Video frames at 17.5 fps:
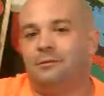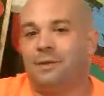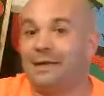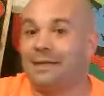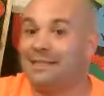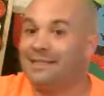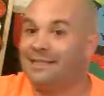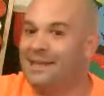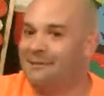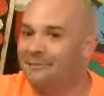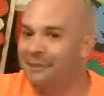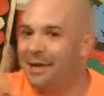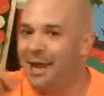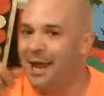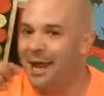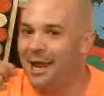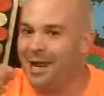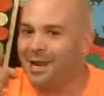Not seven,
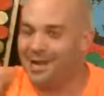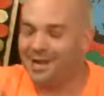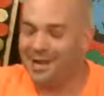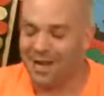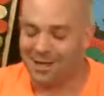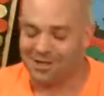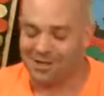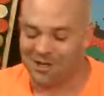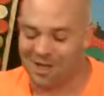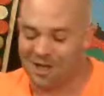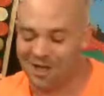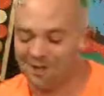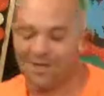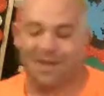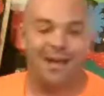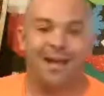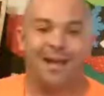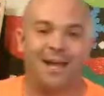eight.
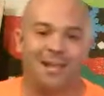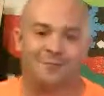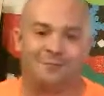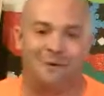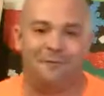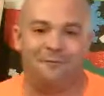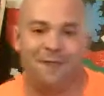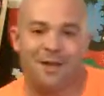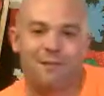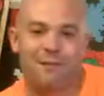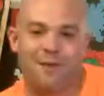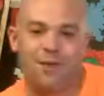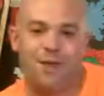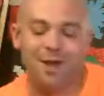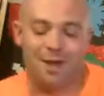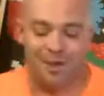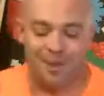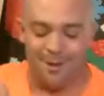Gotcha. Eight's my
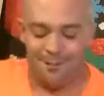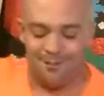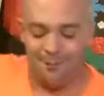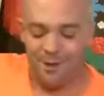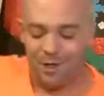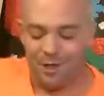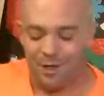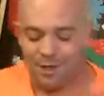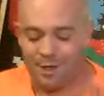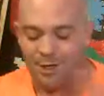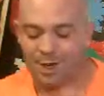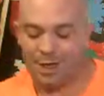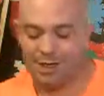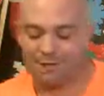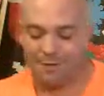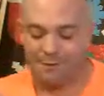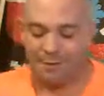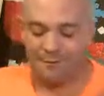favorite number.
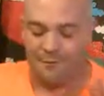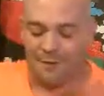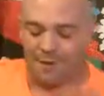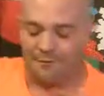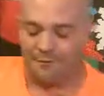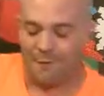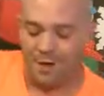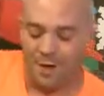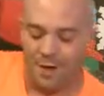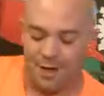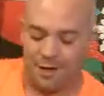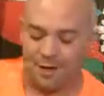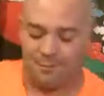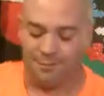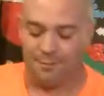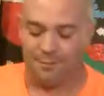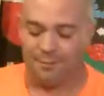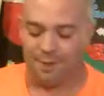Eight's my favorite
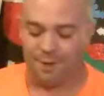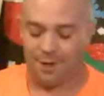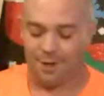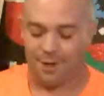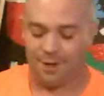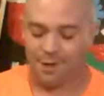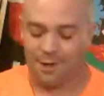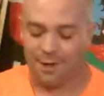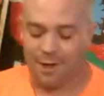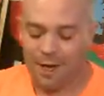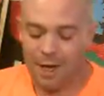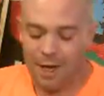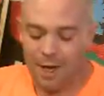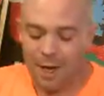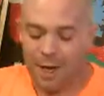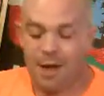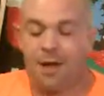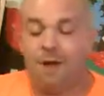number.
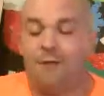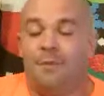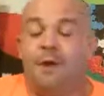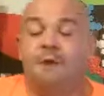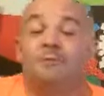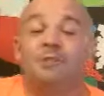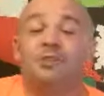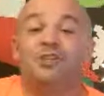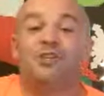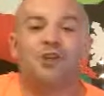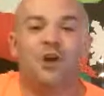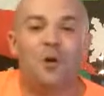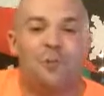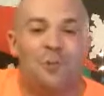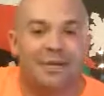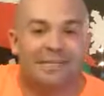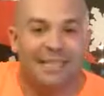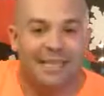Um, I was so
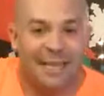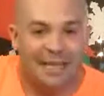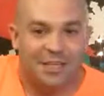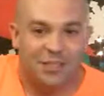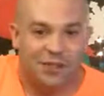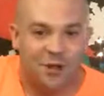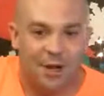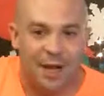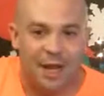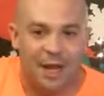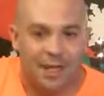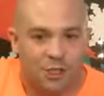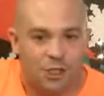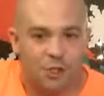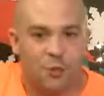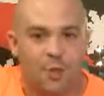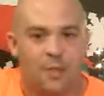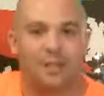busy yesterday
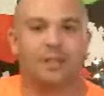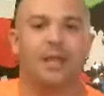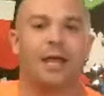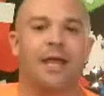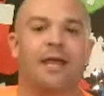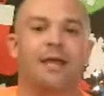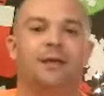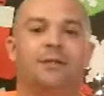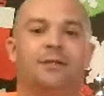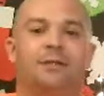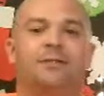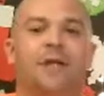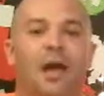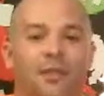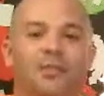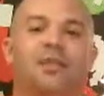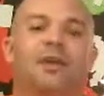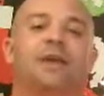doing like
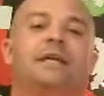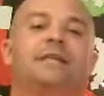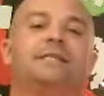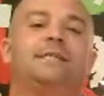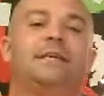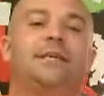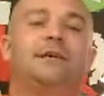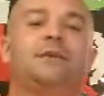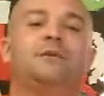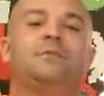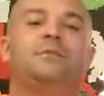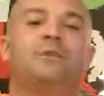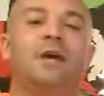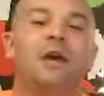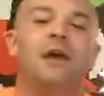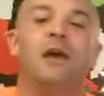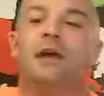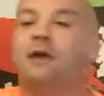nothing it seems.
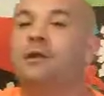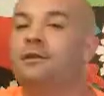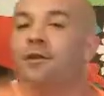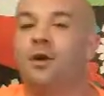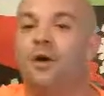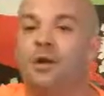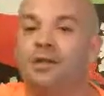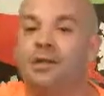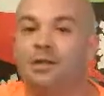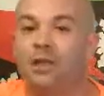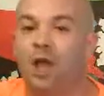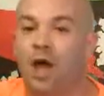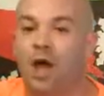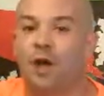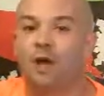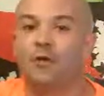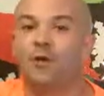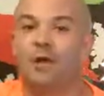You know, I did
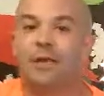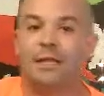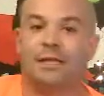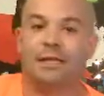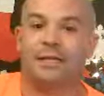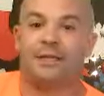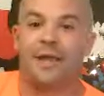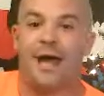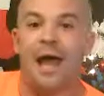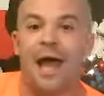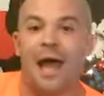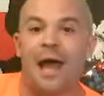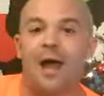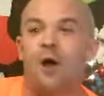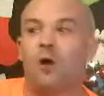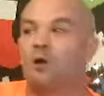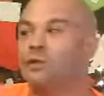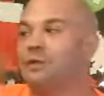laundry, cleaned the
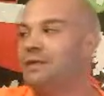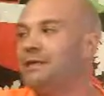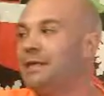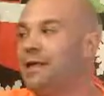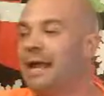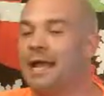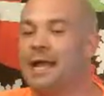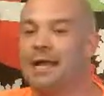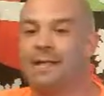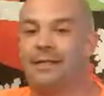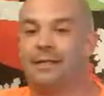house, I